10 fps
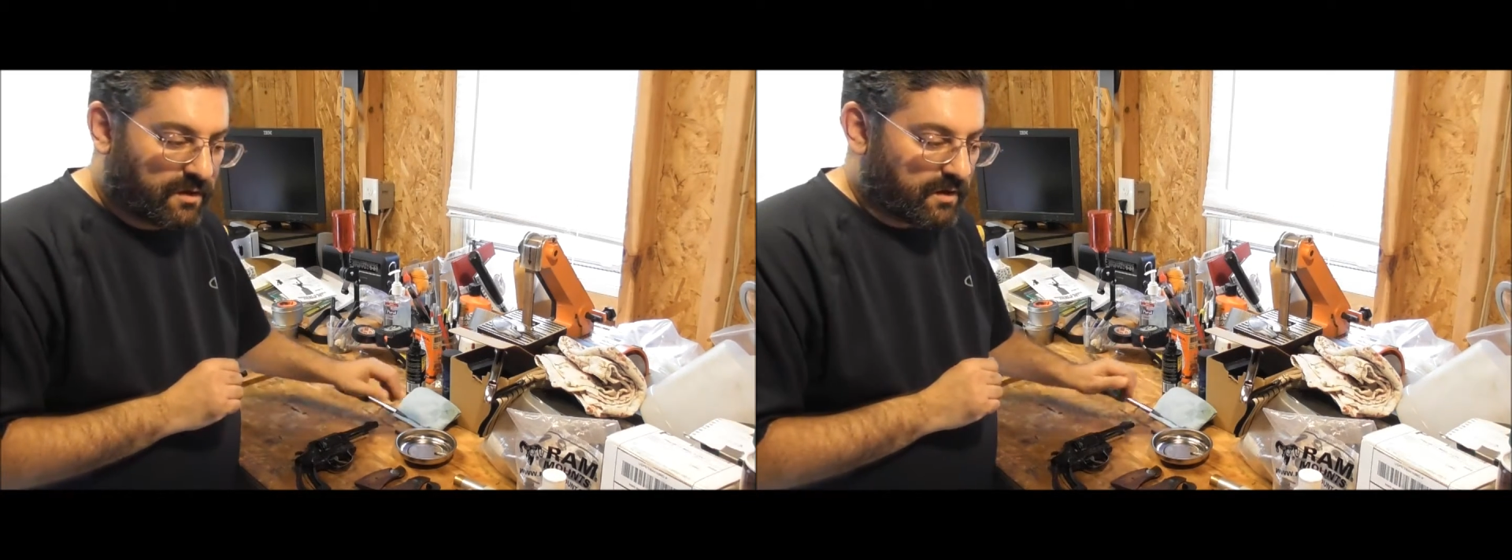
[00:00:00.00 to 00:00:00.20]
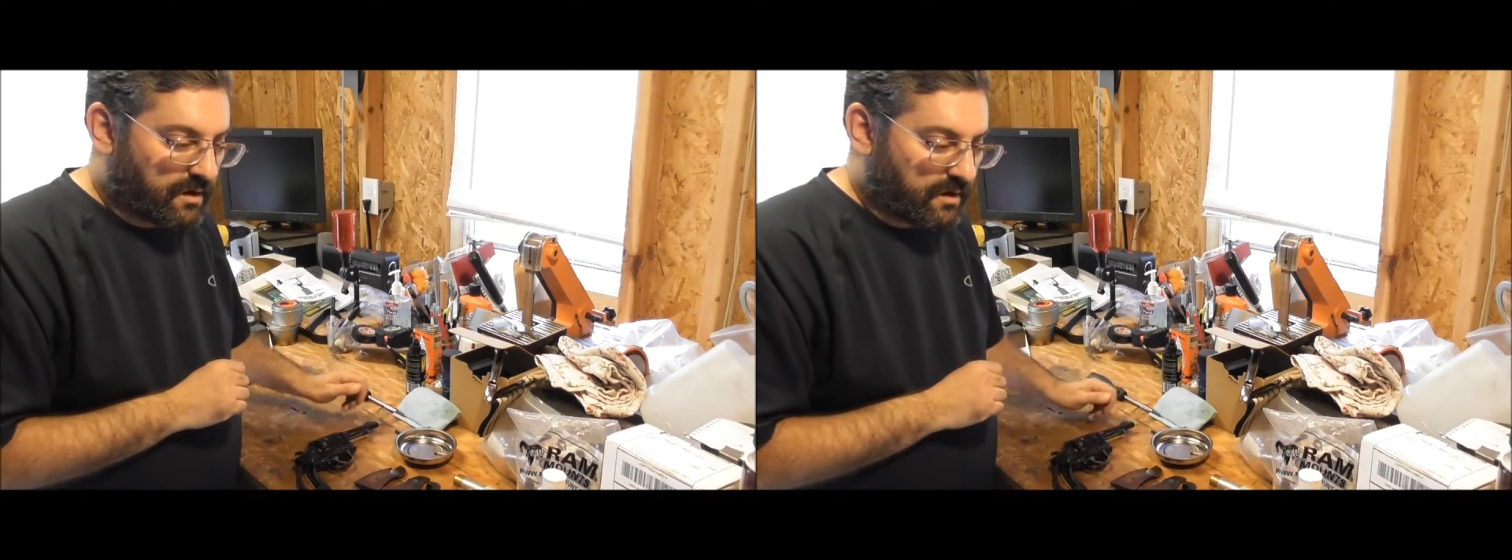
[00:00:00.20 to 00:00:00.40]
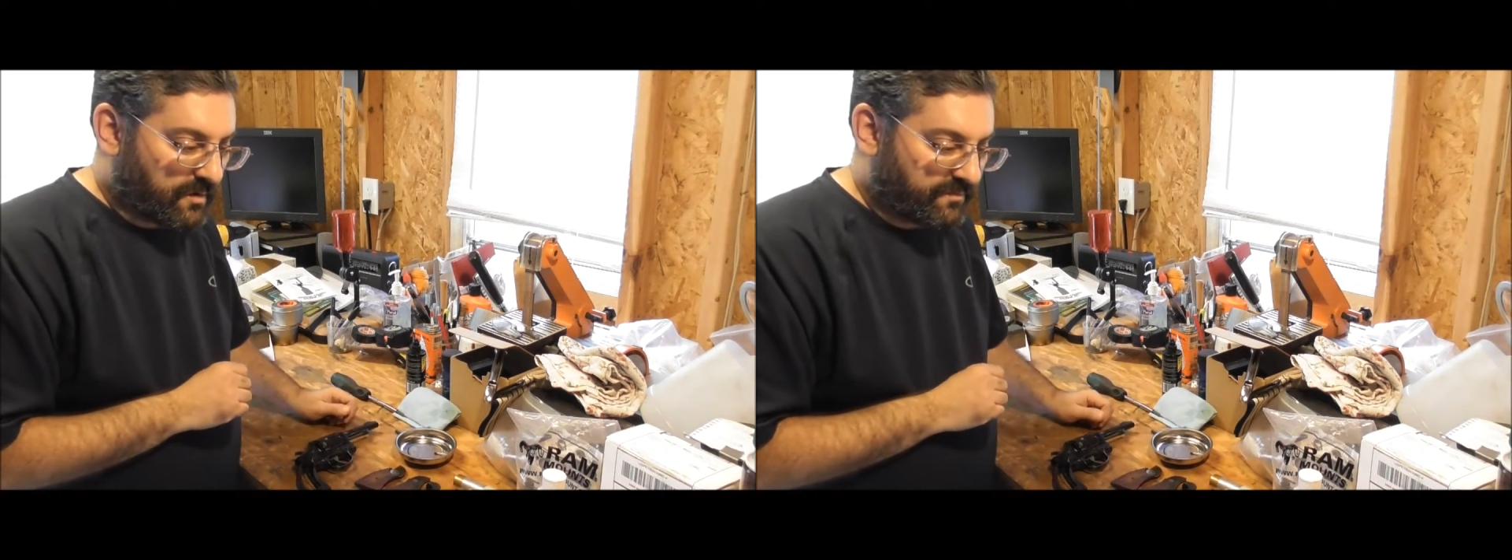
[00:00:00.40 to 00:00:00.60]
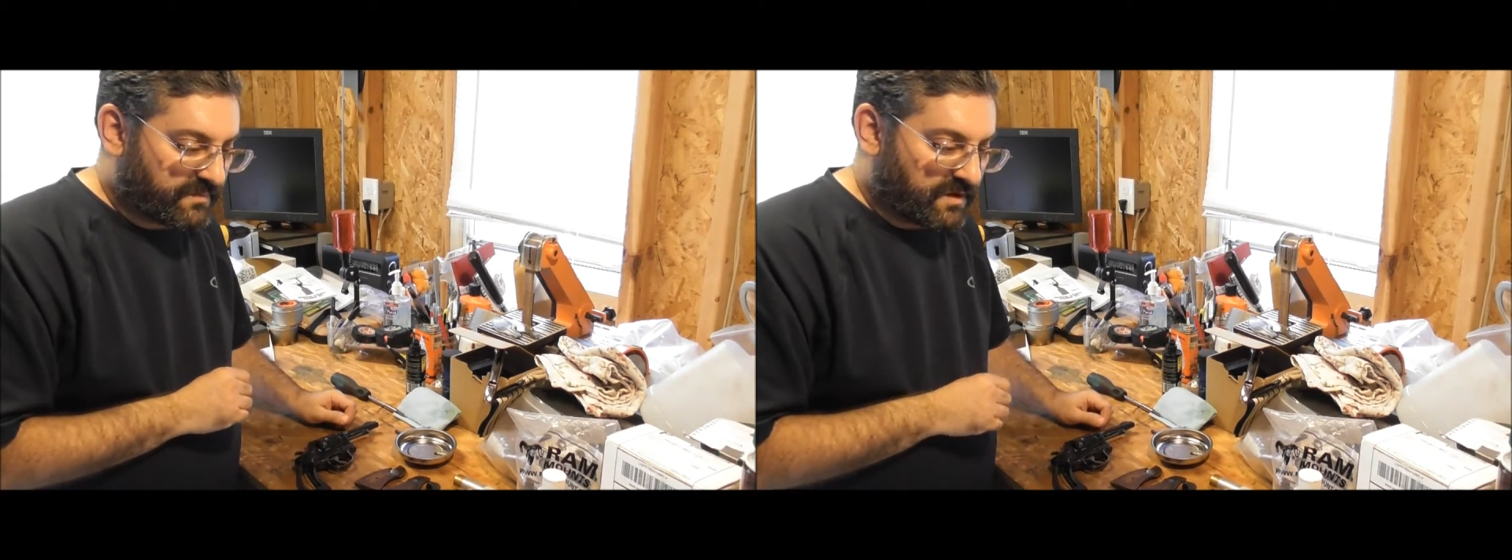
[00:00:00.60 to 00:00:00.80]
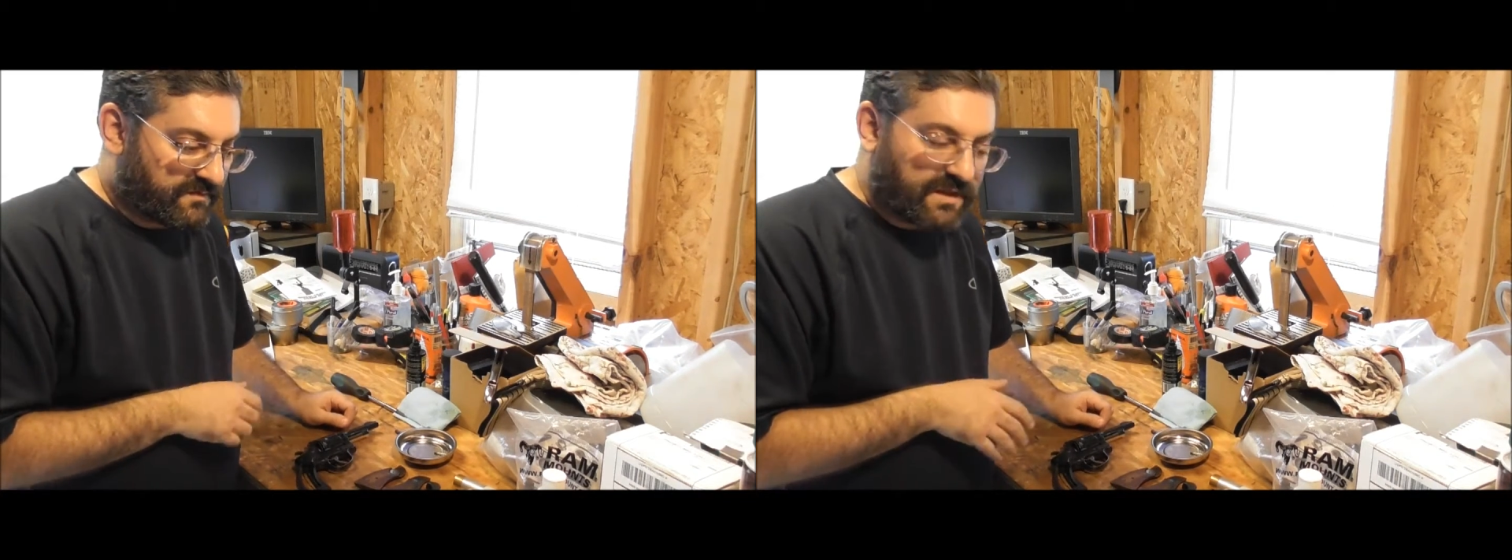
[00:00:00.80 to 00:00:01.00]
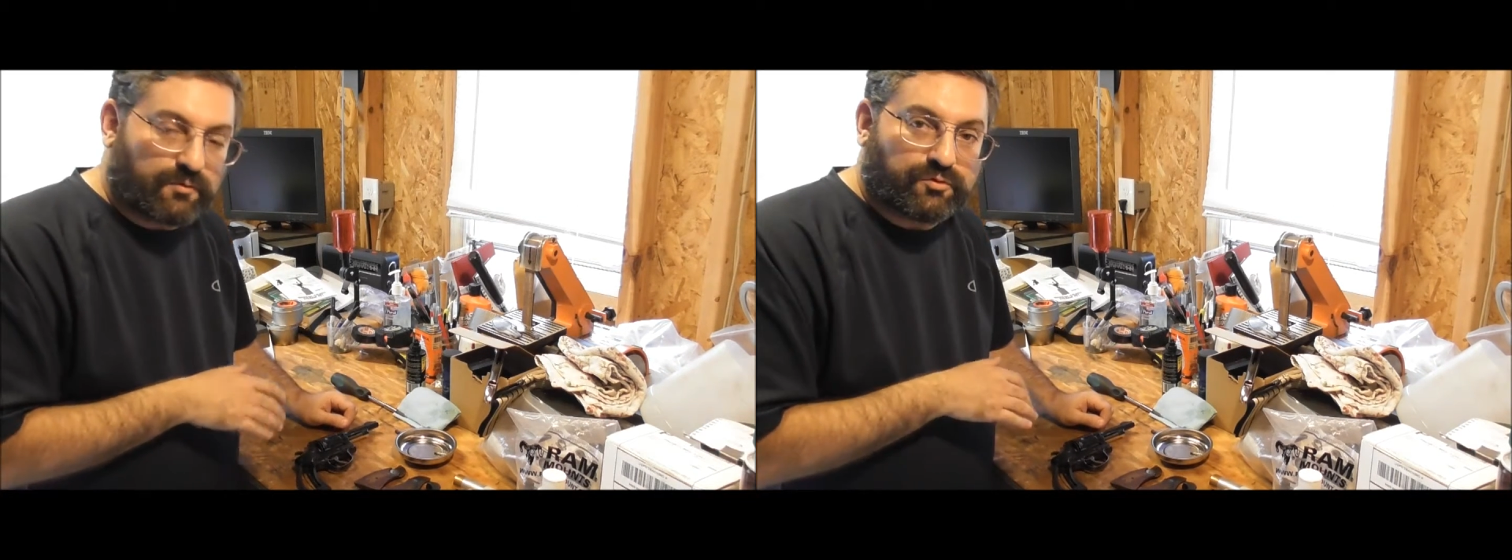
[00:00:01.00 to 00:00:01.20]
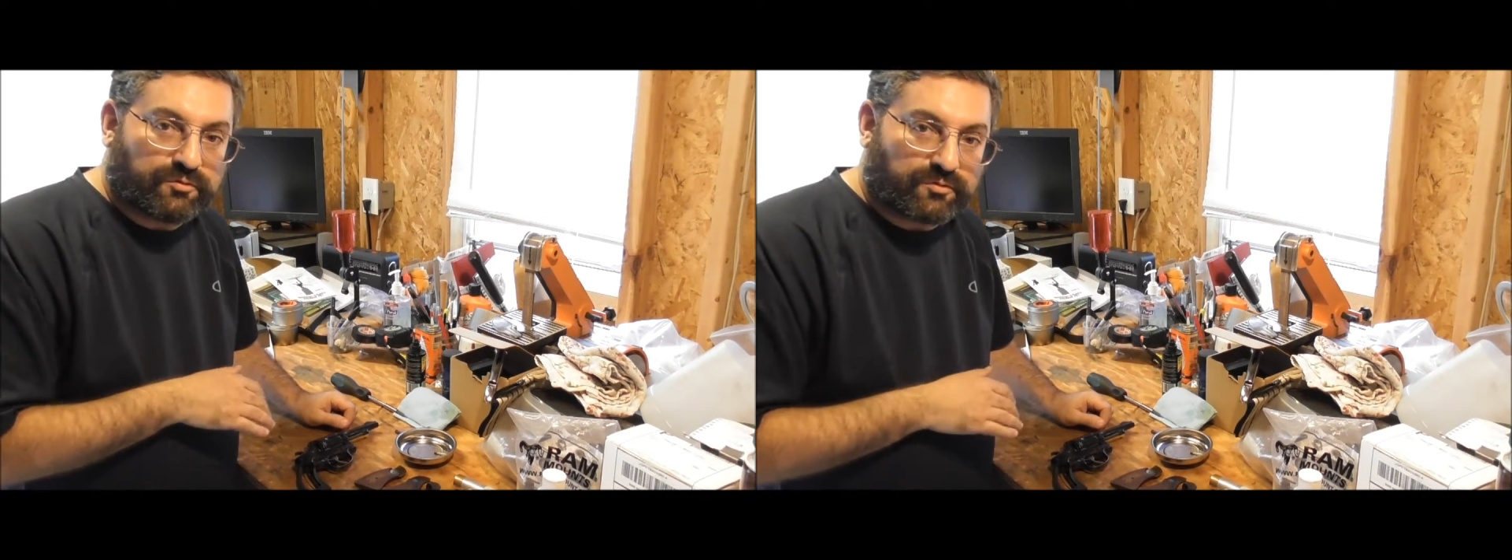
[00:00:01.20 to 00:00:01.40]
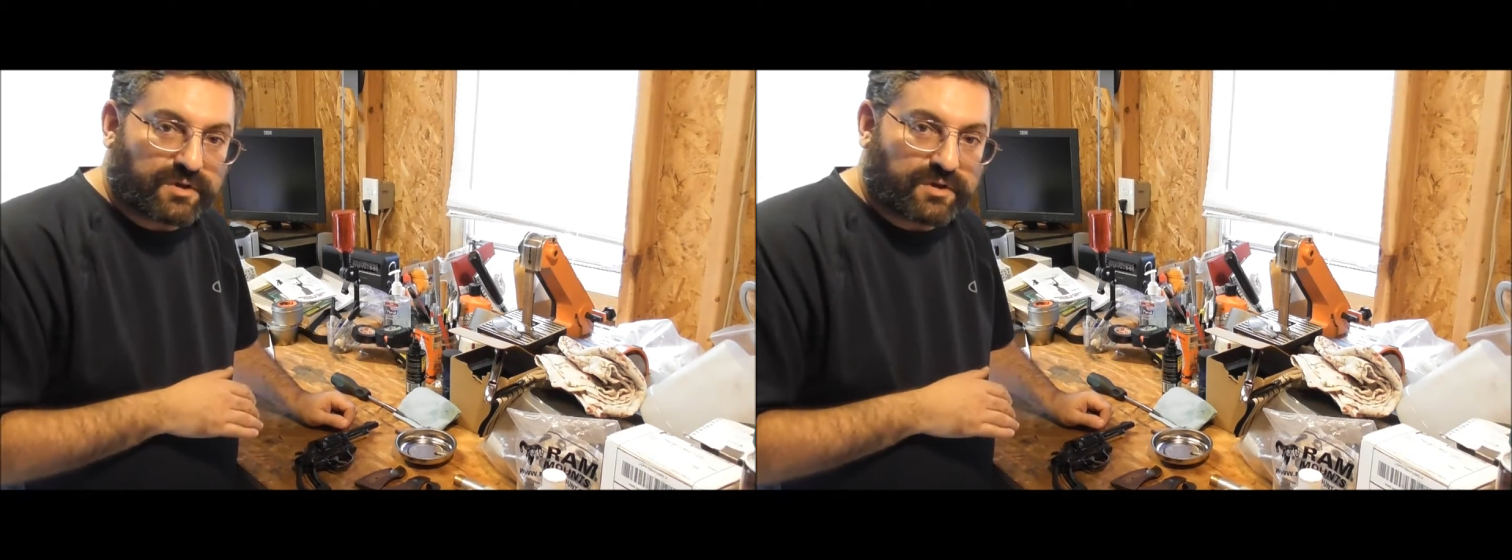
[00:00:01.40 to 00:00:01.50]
that will